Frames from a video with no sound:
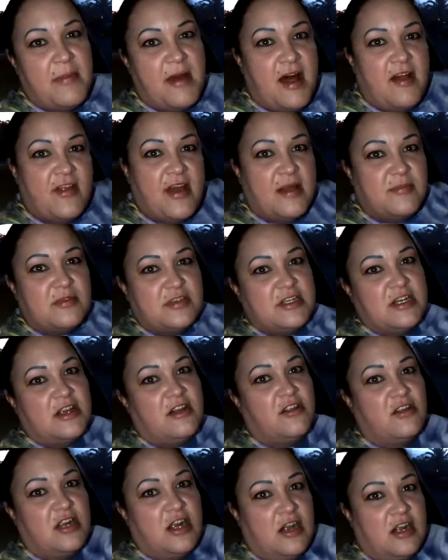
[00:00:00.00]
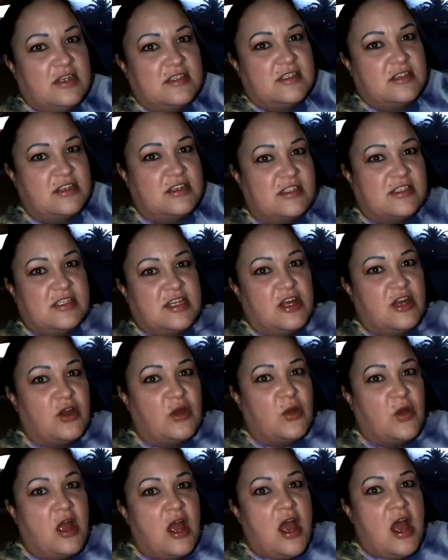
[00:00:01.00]
about that particular concert. So
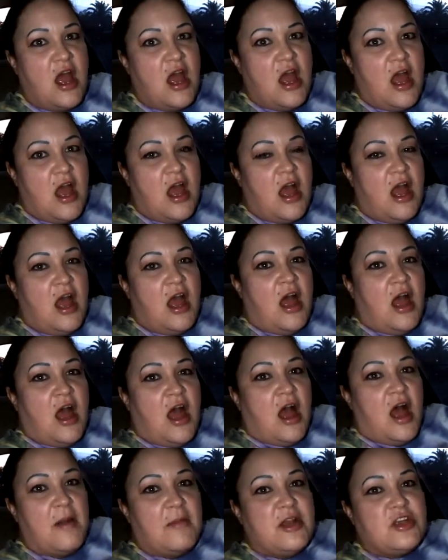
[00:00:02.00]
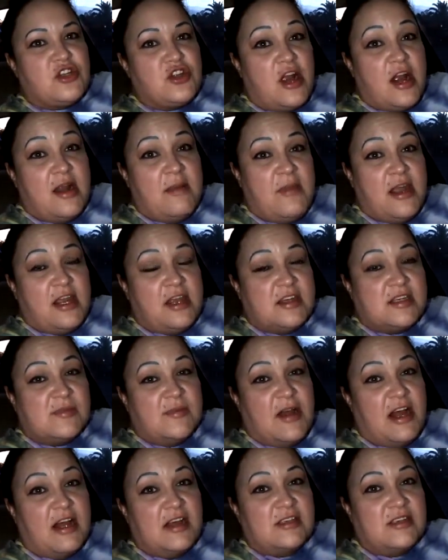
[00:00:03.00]
I'm going to try to make it
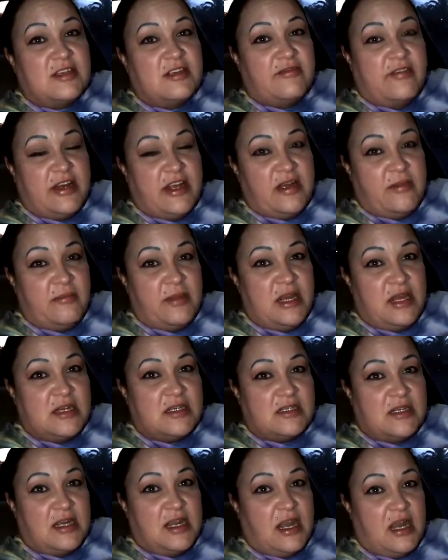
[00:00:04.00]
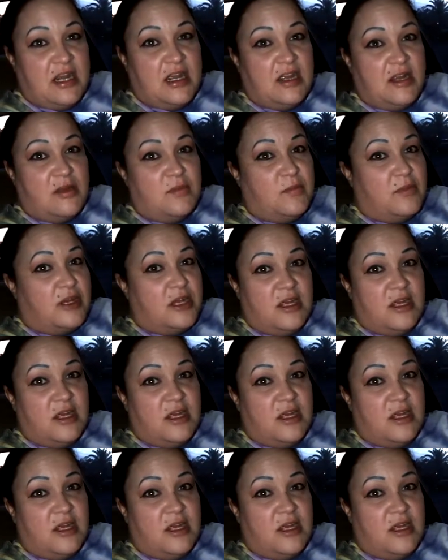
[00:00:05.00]
as positive and upbeat as I can,